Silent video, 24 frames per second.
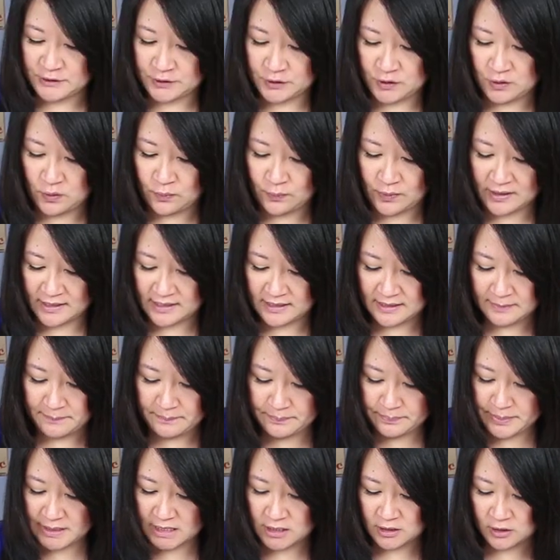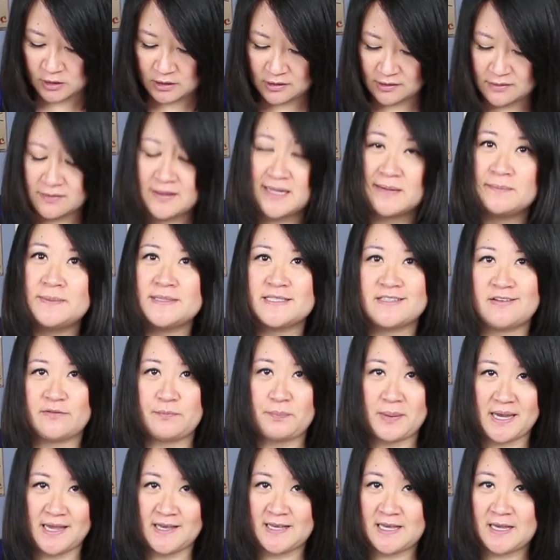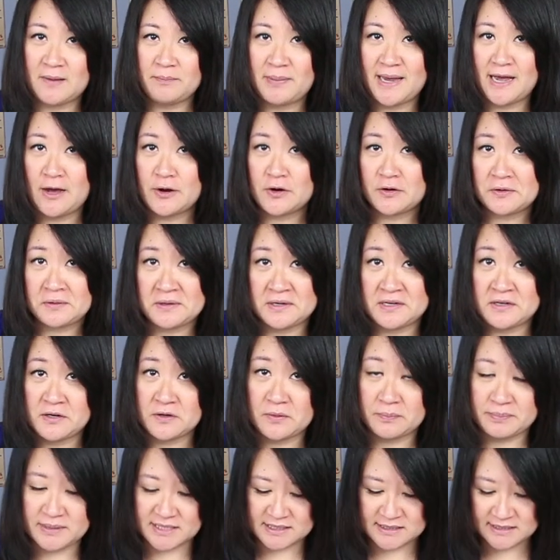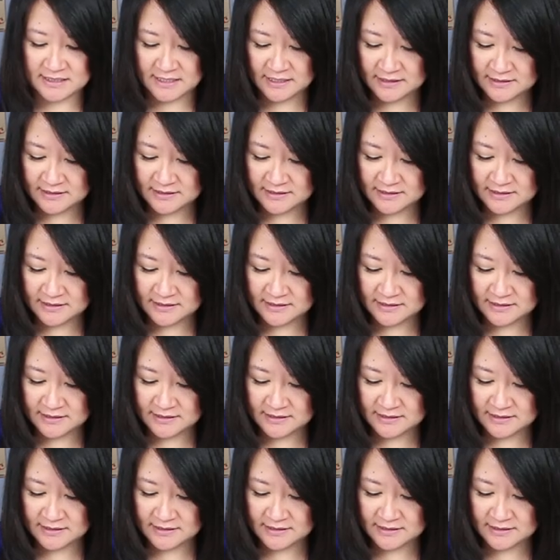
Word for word: accurate results. It can really make or break your recipe. So